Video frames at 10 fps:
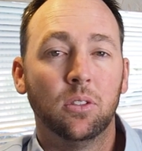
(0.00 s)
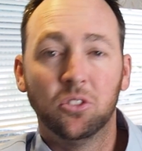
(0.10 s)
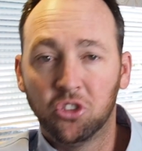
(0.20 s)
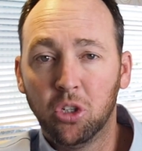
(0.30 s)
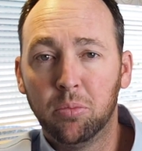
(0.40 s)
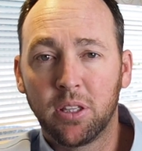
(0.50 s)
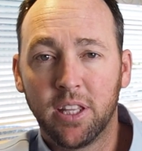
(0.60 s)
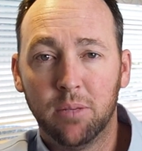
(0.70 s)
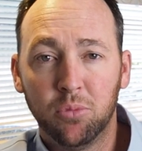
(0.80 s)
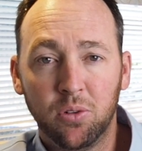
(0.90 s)
So big
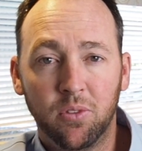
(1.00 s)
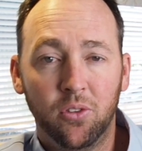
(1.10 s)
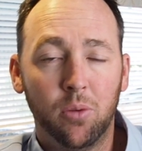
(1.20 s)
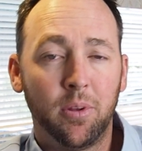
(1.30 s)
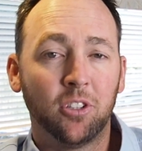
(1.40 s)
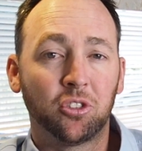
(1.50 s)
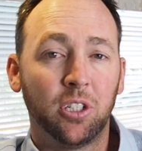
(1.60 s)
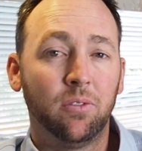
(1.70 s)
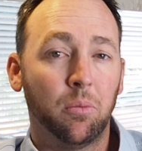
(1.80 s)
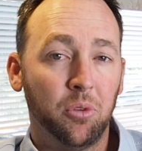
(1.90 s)
that it moved the film industry
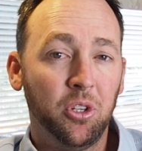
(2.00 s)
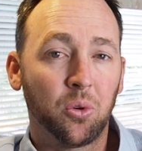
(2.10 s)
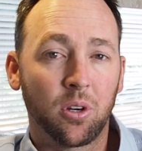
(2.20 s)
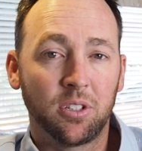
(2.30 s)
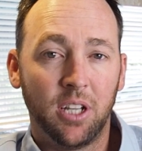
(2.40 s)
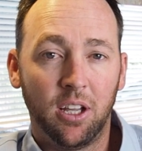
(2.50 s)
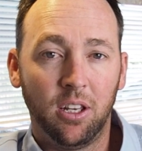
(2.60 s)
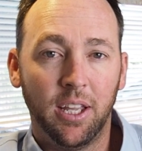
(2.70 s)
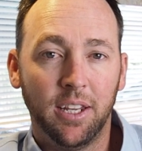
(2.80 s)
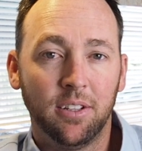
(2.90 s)
from New York to LA,